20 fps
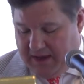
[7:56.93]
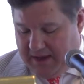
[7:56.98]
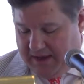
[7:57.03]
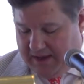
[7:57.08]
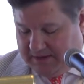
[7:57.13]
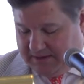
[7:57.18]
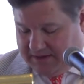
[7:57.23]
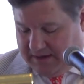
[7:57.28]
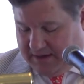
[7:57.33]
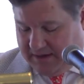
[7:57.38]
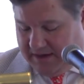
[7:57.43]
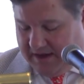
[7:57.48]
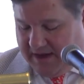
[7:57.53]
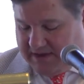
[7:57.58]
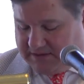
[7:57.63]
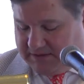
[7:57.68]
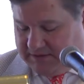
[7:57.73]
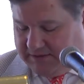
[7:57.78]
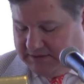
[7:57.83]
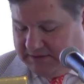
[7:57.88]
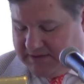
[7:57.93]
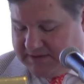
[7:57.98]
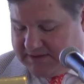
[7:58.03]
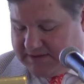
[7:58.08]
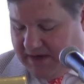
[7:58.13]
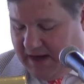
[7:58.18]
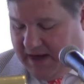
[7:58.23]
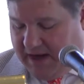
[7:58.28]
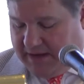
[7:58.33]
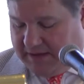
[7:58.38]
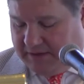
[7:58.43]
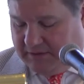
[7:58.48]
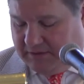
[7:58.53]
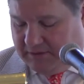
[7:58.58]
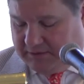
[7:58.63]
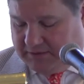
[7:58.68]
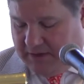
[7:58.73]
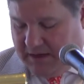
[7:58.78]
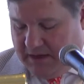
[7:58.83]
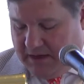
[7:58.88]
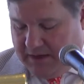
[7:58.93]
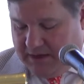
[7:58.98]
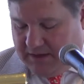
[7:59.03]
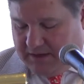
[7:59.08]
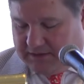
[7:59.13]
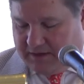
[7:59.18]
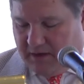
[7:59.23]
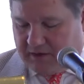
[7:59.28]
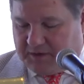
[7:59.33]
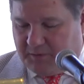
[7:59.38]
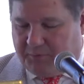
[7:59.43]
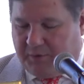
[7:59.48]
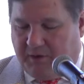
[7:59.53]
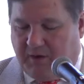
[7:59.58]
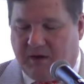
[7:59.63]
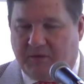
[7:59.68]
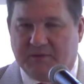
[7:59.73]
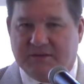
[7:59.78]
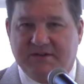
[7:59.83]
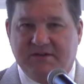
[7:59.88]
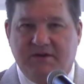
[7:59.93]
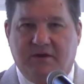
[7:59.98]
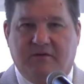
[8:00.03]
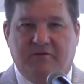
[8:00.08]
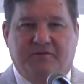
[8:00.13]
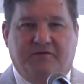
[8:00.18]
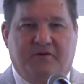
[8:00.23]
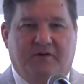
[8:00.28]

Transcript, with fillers: And as a little aside, you know, Dr. Paul was known